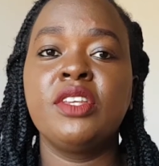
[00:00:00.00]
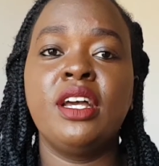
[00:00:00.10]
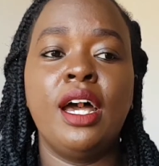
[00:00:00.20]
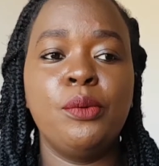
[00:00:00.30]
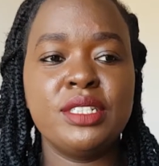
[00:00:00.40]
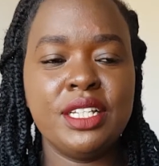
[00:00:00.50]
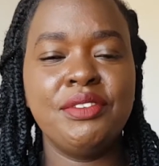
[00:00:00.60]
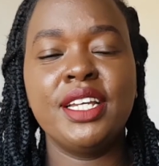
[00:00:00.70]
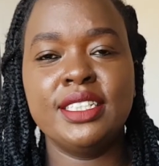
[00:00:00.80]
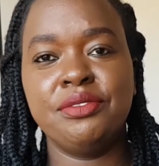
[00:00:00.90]
I was living
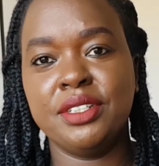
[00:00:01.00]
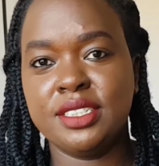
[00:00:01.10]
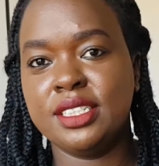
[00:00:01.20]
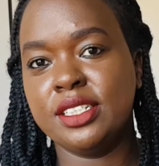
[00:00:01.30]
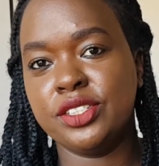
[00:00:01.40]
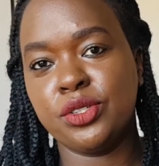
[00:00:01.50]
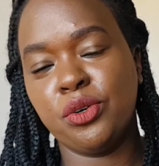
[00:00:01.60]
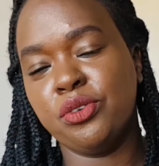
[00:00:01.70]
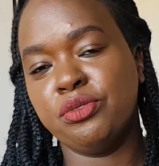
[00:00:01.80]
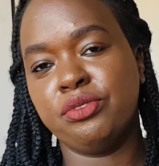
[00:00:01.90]
in different cities
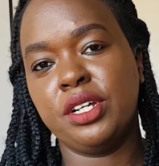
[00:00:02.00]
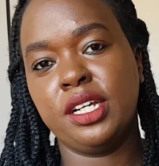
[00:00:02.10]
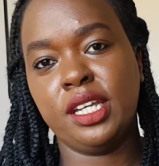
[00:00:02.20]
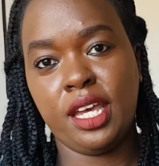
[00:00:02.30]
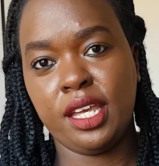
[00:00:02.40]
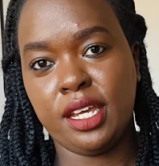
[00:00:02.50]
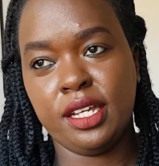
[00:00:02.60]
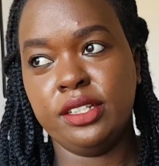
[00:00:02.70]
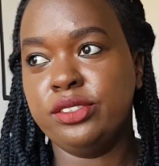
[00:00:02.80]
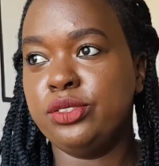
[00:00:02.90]
of Kenya.
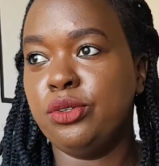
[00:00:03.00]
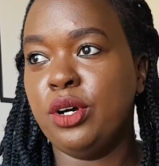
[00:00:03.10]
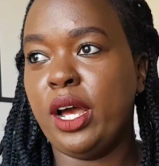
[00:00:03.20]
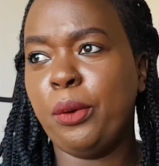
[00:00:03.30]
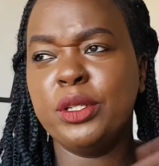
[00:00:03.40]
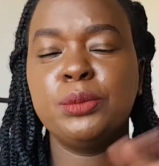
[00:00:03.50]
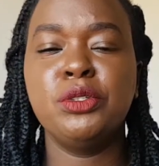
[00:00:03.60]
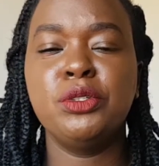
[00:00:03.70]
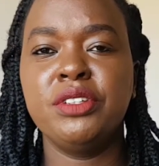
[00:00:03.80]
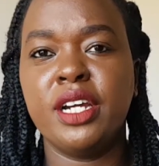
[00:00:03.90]
So I was
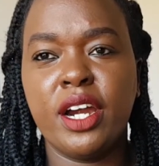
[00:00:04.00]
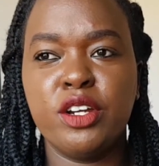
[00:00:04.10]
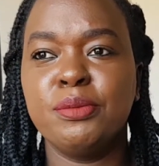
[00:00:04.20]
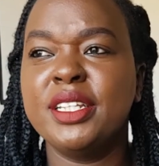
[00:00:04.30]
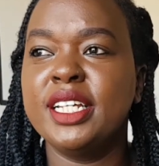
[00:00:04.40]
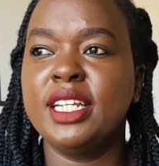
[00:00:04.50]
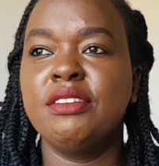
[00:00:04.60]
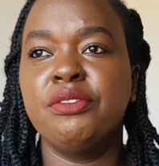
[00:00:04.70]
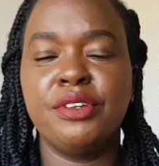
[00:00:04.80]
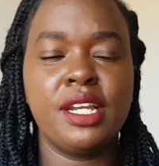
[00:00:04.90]
moving around, but they never
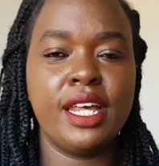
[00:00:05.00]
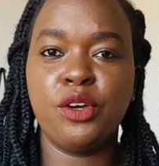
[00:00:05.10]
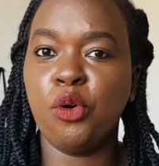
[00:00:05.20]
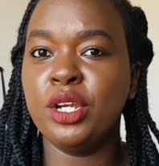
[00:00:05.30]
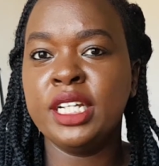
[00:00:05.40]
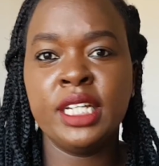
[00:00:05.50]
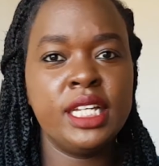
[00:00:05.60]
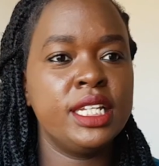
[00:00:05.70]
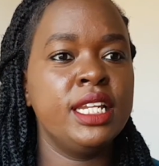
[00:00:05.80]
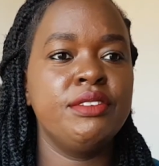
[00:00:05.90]
felt like holiday, they
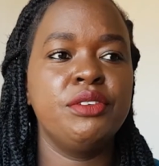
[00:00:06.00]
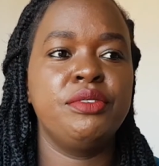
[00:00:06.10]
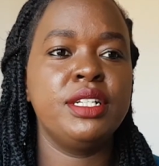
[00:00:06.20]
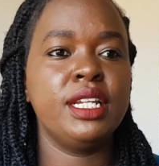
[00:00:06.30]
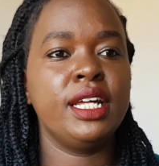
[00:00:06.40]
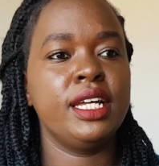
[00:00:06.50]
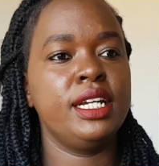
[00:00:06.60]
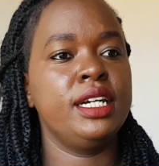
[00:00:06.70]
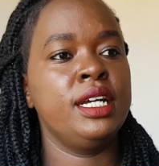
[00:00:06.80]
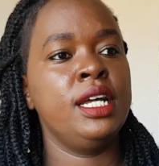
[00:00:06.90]
never felt like
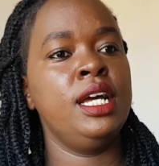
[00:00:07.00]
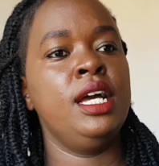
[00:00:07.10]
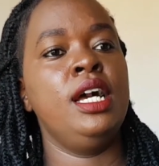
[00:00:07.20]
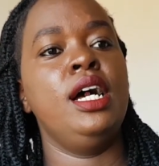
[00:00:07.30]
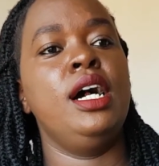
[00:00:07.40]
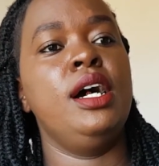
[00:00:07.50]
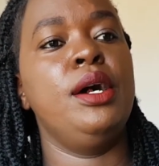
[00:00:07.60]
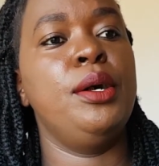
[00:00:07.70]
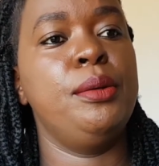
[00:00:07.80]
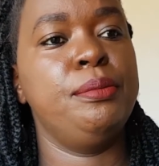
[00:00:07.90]

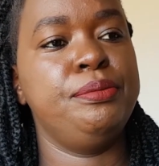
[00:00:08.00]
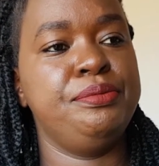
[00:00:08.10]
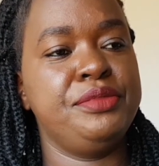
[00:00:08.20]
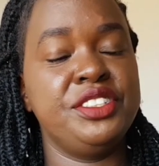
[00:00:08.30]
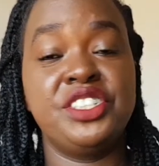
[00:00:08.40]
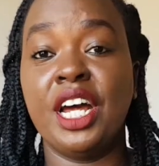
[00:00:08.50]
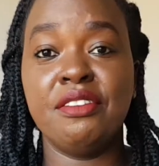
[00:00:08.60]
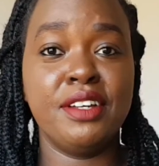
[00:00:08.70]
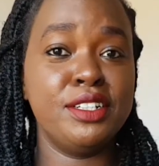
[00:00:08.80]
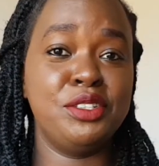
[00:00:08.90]

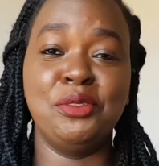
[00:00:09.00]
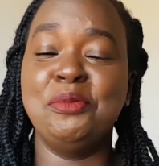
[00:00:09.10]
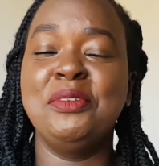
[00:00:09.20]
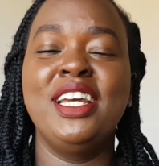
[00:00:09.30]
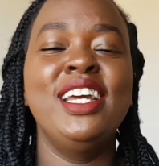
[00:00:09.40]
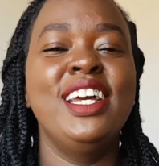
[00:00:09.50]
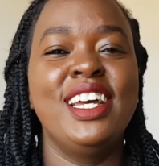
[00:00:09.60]
travel to me,